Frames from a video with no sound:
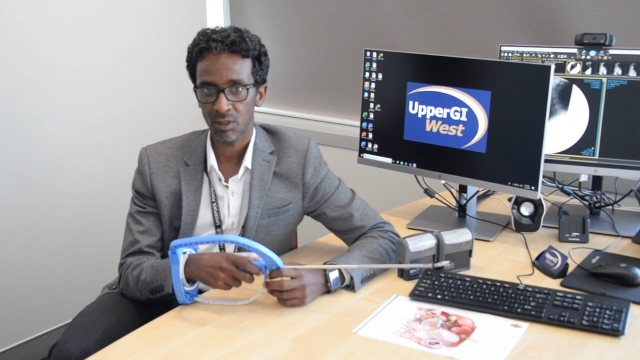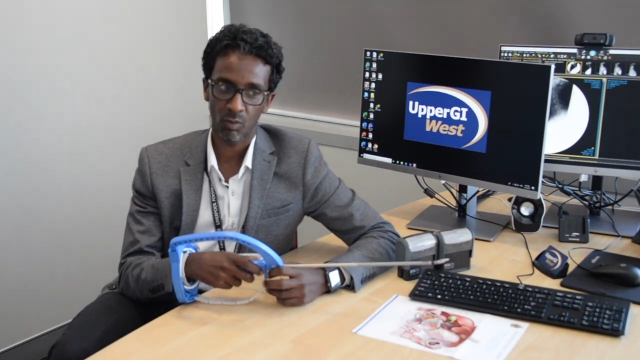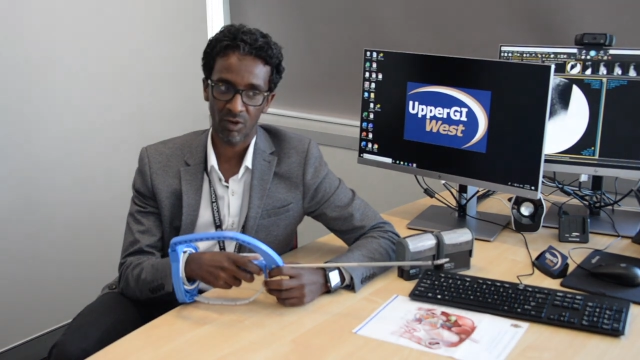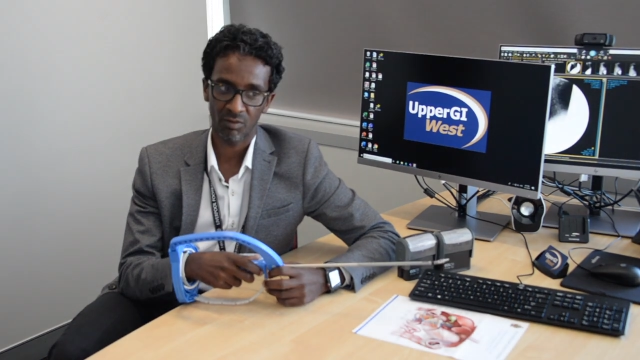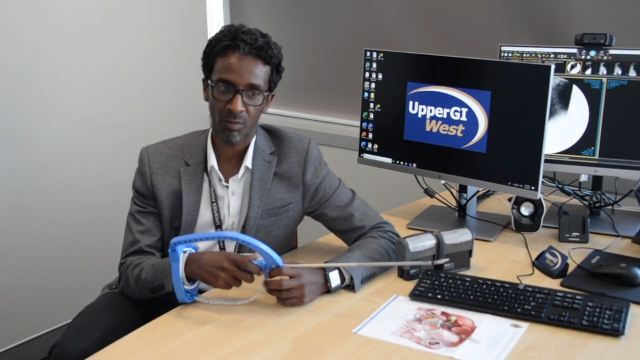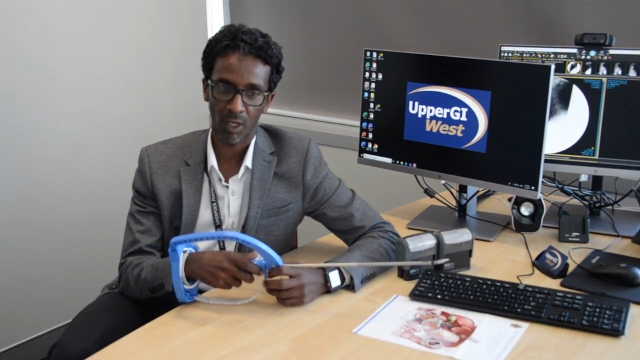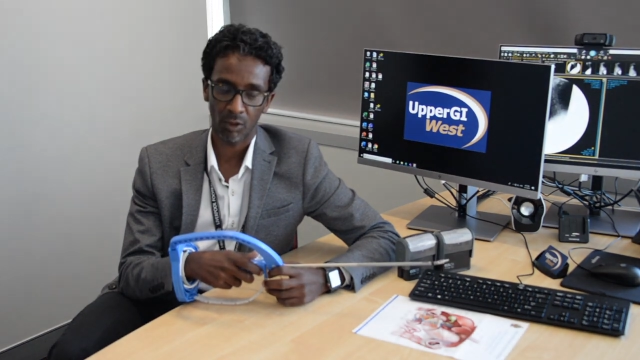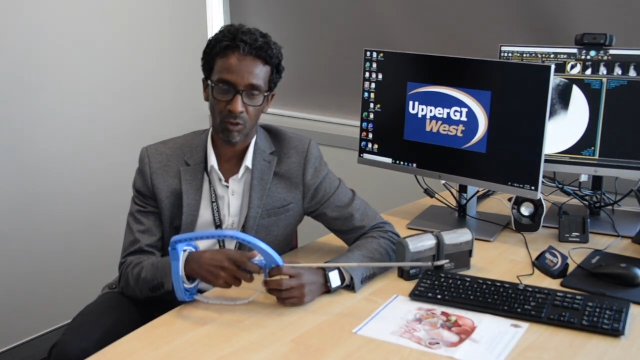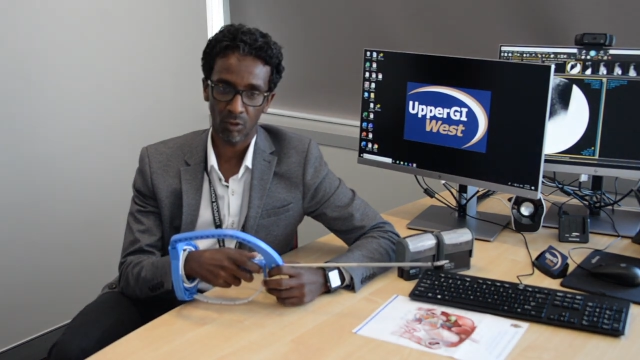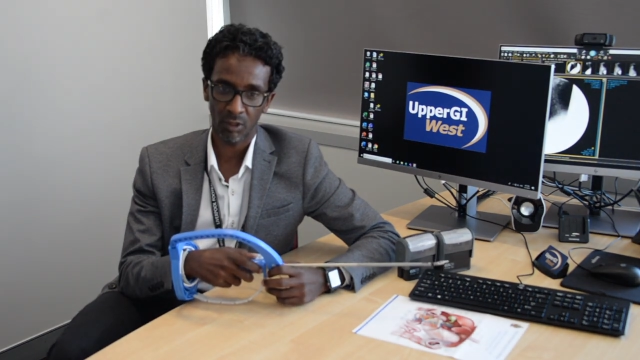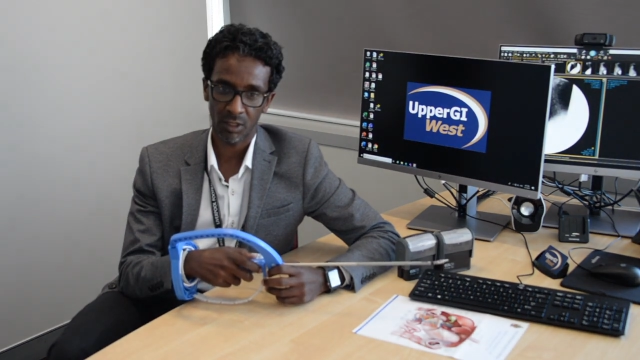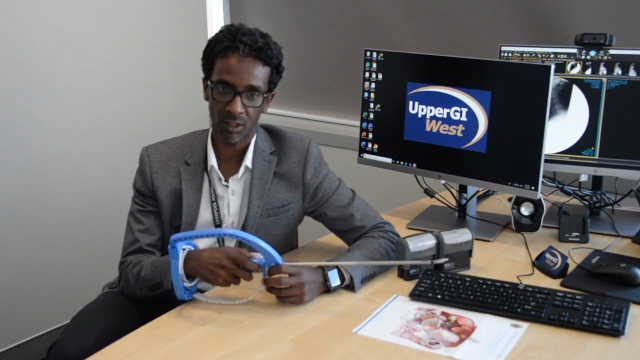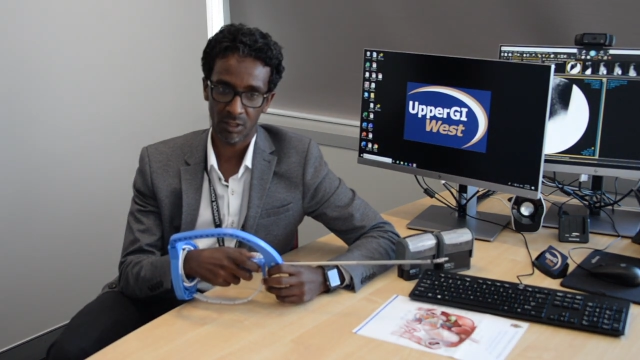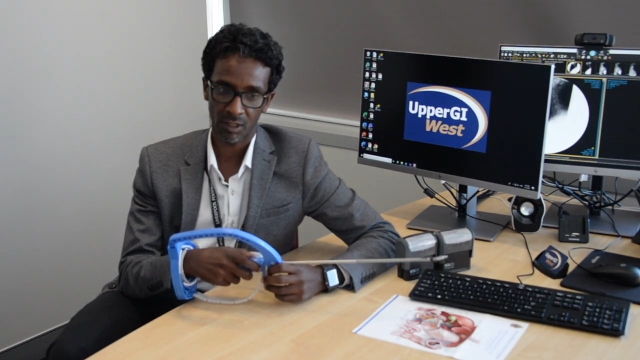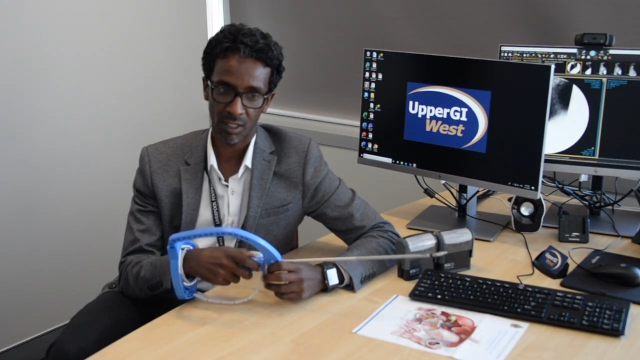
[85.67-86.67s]
One of my
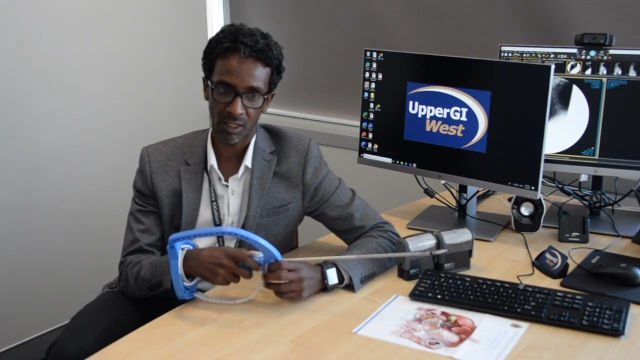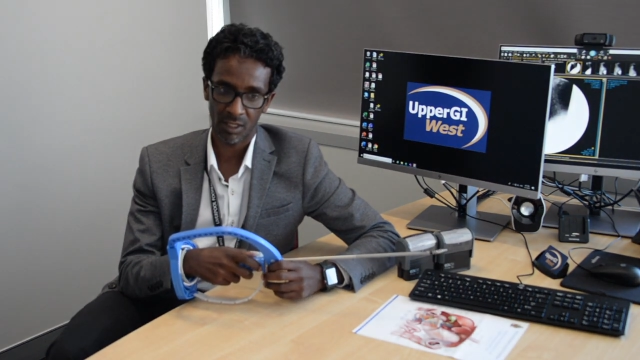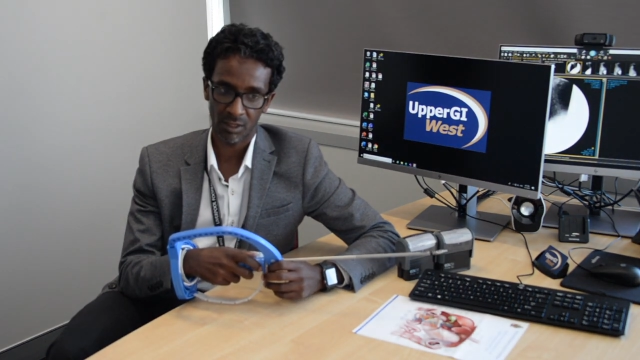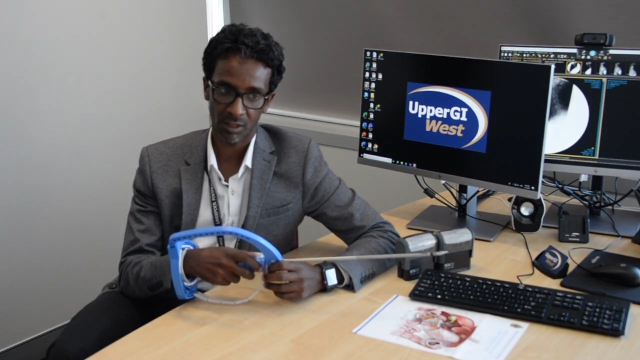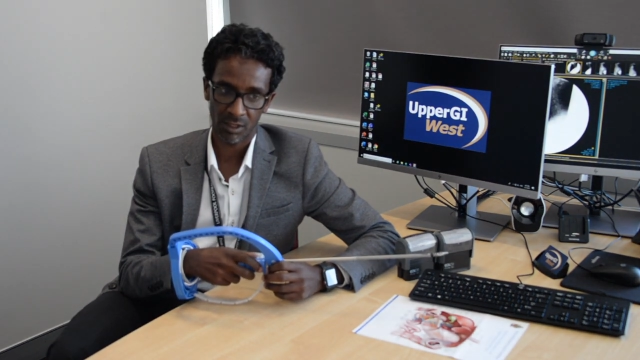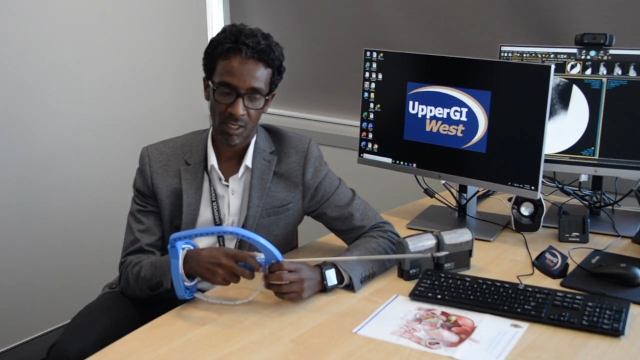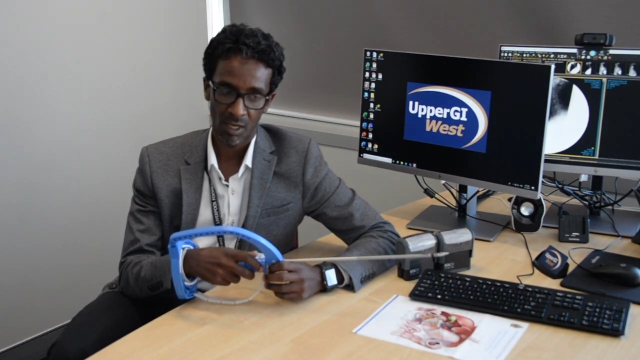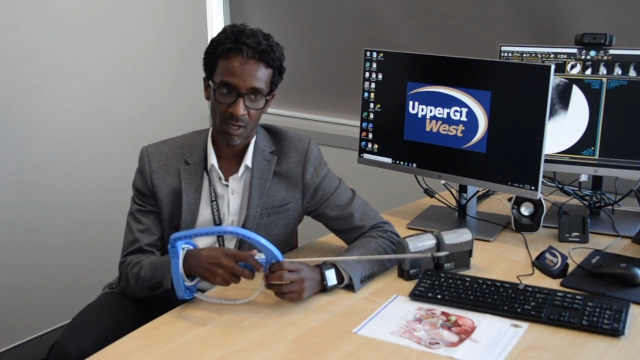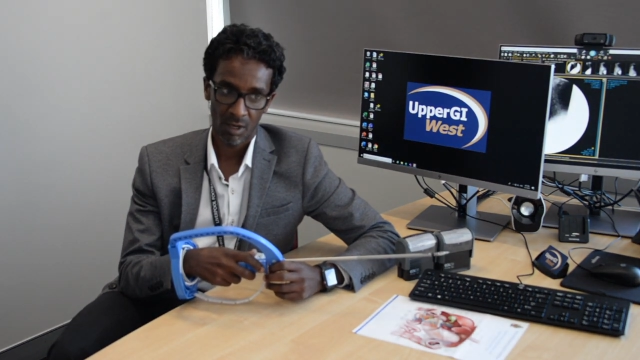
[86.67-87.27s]
colleagues has